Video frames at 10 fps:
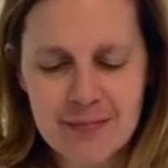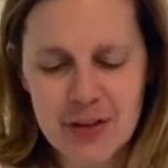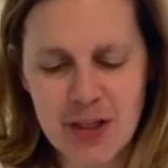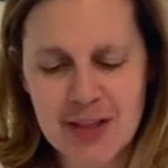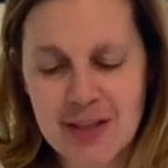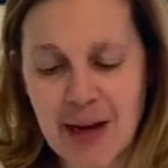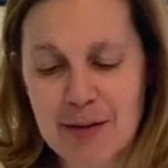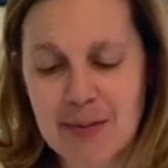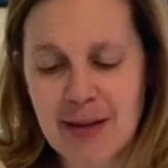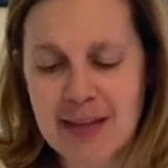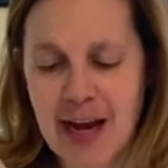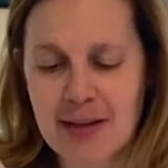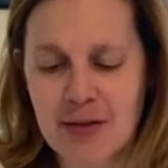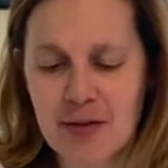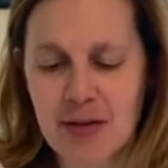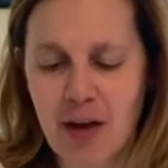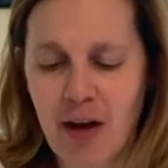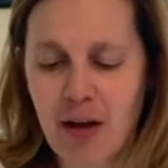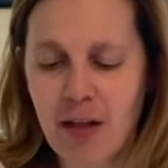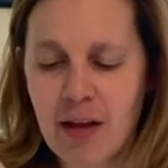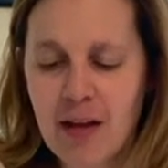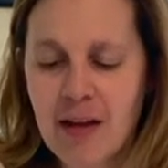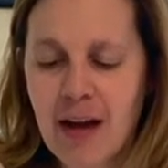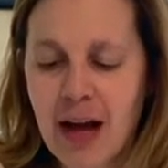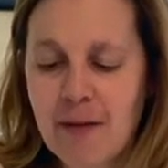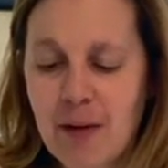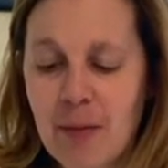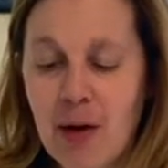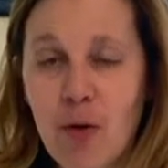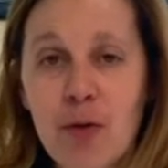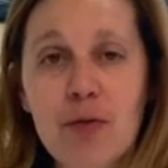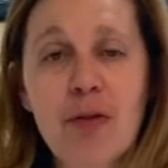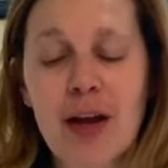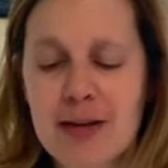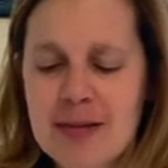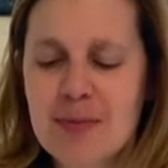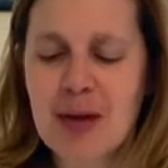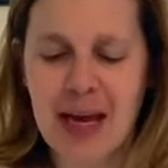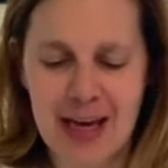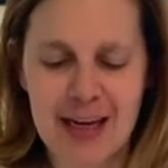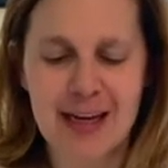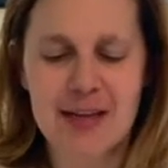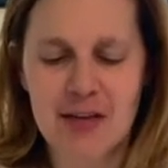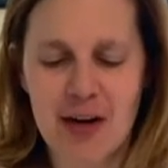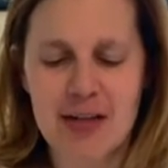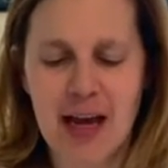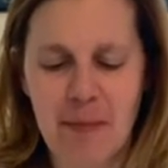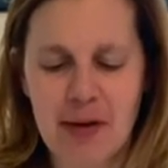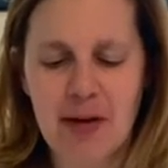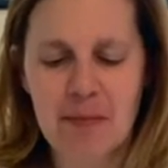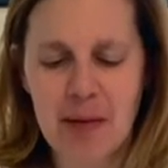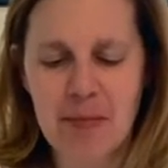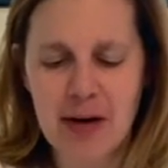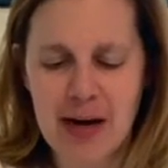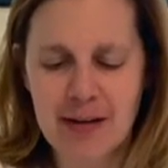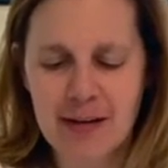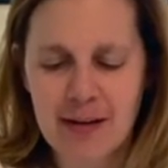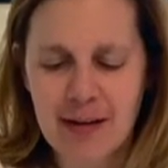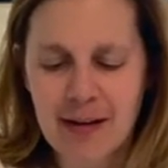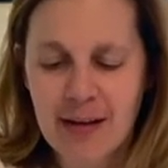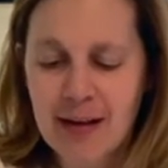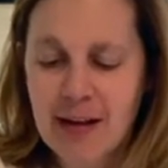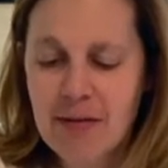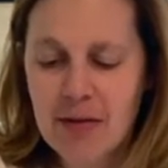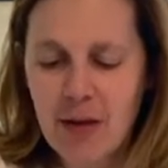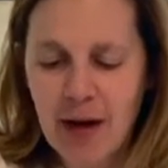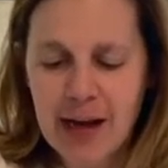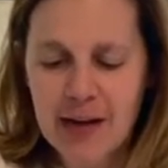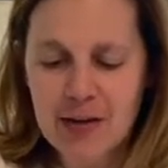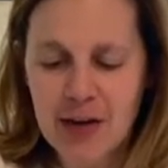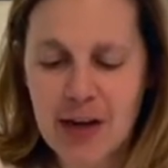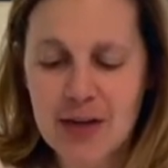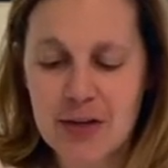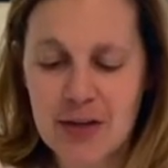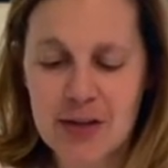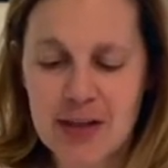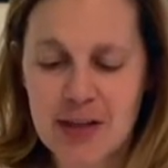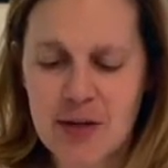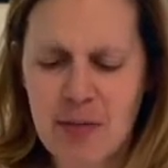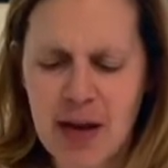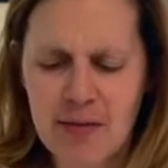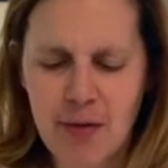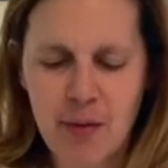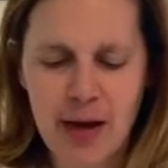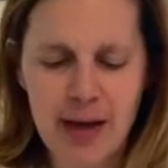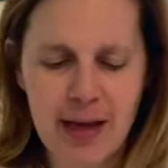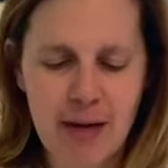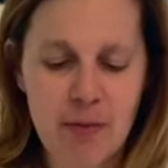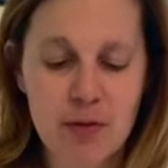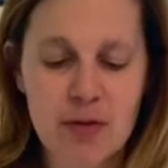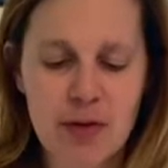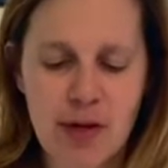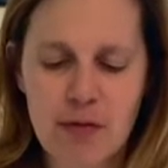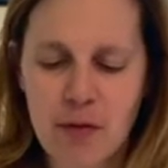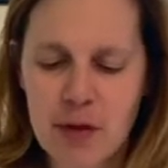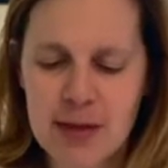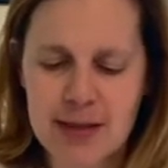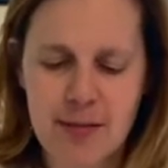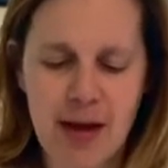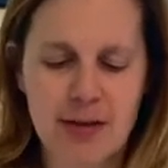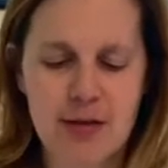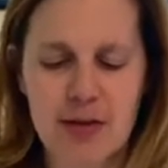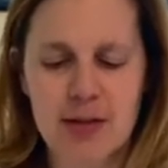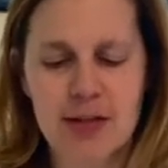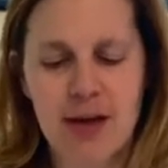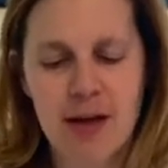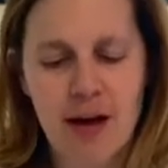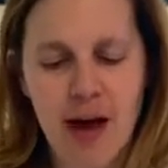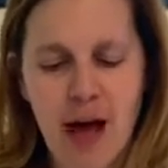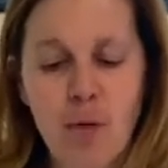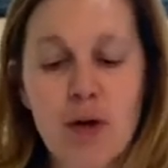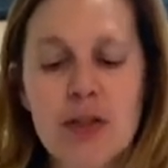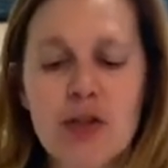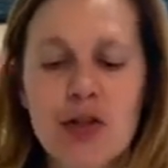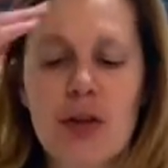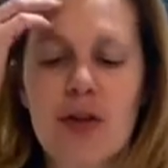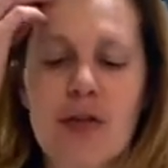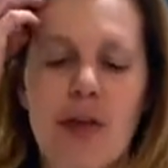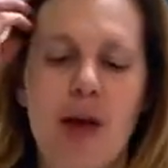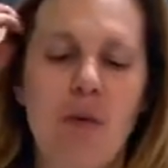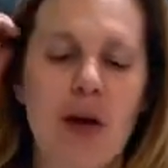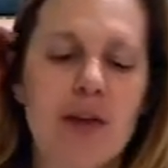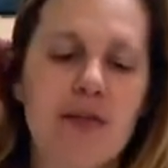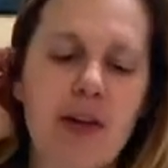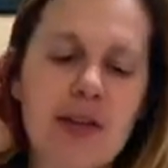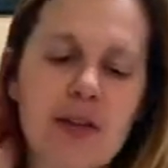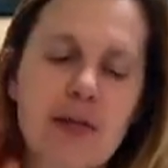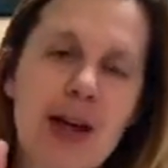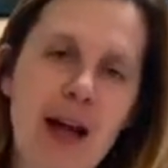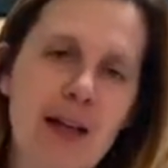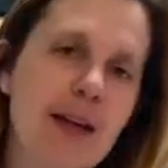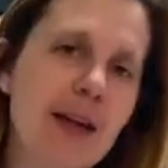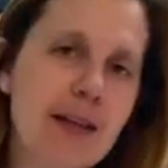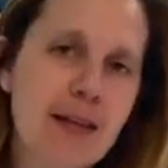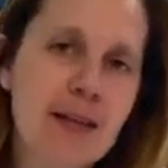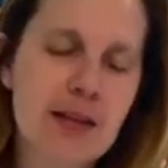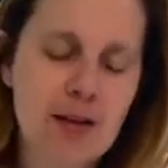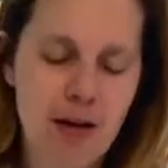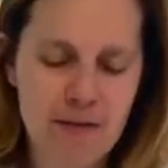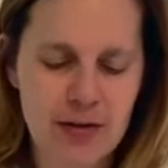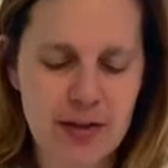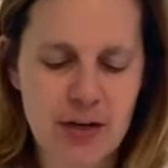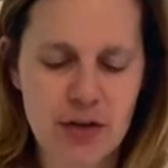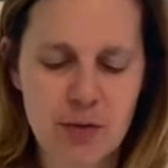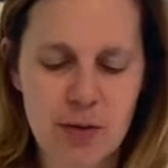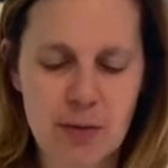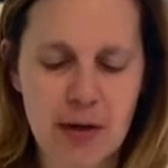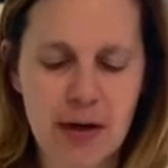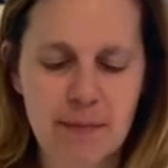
Just as I was about to answer the call, I felt my old friend Panic start tapping on my brain. Even though I had endured such a painful waiting game and was looking forward to some answers, I wasn't sure that I wanted to face the reality that this conversation would bring.